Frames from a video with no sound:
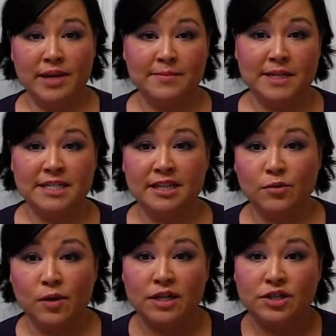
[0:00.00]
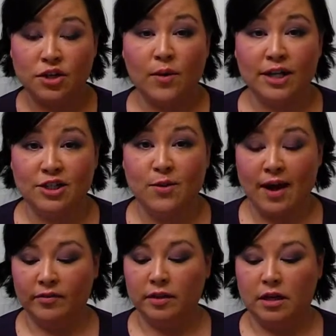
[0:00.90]
pigmented it was, so I do
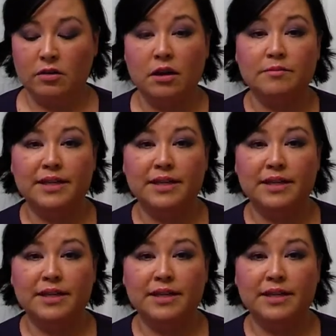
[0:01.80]
have a lot on,